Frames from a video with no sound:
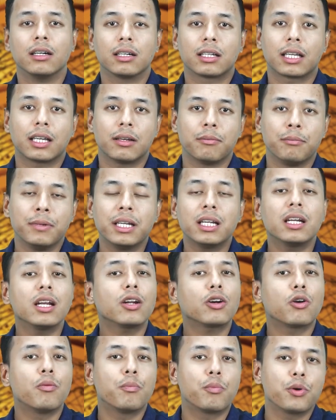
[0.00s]
mineral
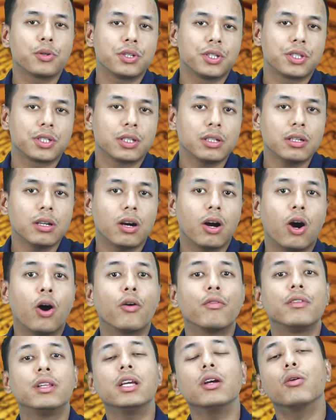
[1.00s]
composition of
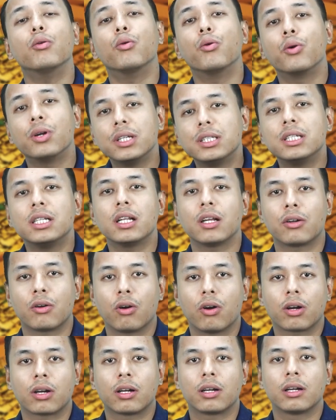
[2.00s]
the original rock
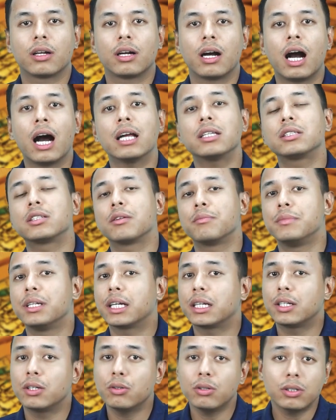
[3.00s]
are
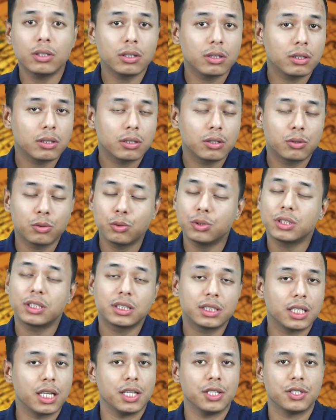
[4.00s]
subjected to
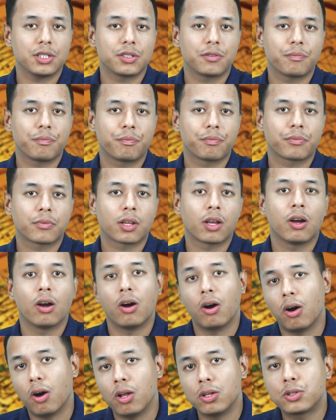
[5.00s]
change.
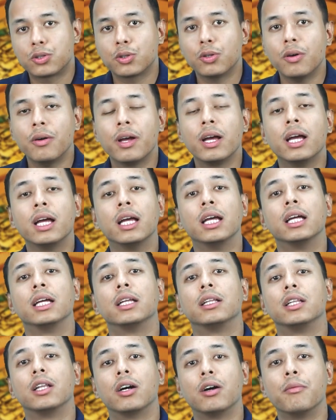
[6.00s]
Also,
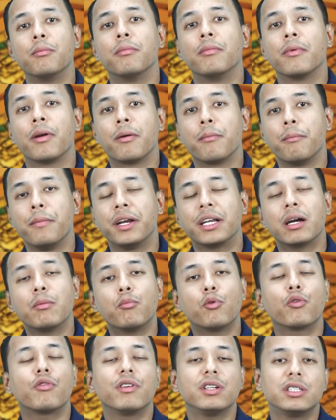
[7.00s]
the
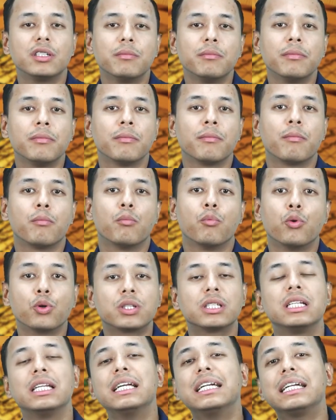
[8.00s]
metamorphism
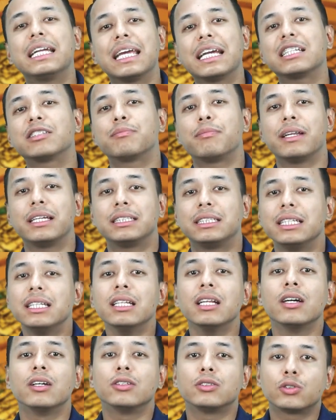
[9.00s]
mostly takes place in
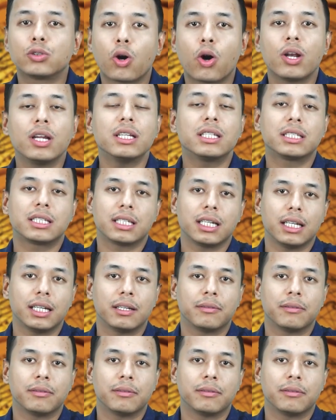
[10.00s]
solid state.